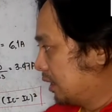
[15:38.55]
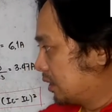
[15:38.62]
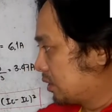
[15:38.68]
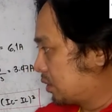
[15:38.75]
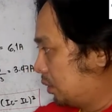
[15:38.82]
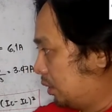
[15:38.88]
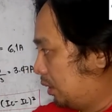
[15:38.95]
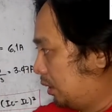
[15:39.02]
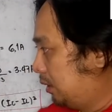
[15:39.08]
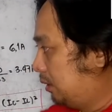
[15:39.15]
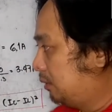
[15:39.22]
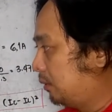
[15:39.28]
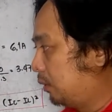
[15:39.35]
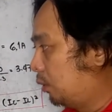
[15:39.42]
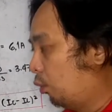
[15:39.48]
So,
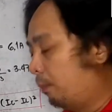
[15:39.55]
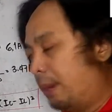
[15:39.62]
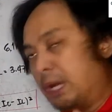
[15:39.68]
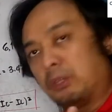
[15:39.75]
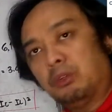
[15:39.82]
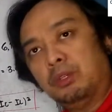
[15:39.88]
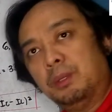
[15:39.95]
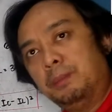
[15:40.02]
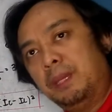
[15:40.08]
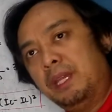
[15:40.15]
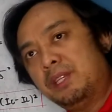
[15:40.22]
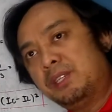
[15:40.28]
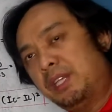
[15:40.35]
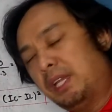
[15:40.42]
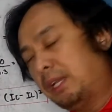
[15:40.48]
go back to the
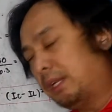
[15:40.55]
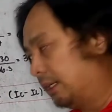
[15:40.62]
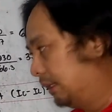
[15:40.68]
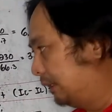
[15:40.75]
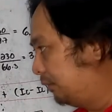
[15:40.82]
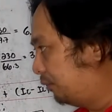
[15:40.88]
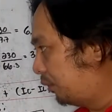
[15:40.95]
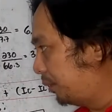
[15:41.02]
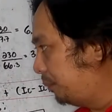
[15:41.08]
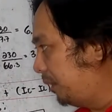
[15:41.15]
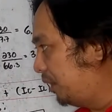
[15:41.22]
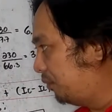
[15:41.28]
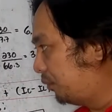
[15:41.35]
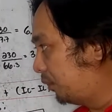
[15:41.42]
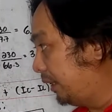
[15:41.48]
basic uh,
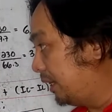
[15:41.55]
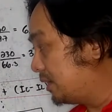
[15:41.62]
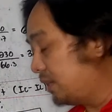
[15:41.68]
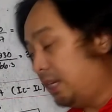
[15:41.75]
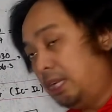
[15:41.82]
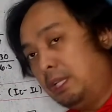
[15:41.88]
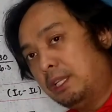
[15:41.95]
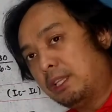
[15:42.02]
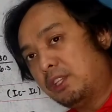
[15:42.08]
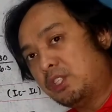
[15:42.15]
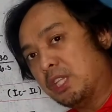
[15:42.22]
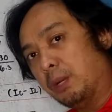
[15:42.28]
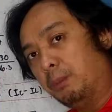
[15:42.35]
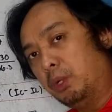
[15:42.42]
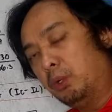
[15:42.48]
formula for XL, that
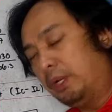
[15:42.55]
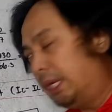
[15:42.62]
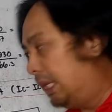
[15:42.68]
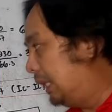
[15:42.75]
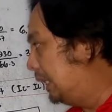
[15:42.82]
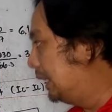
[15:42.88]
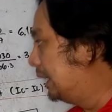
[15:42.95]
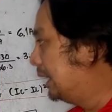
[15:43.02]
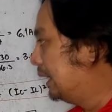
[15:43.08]
is WL,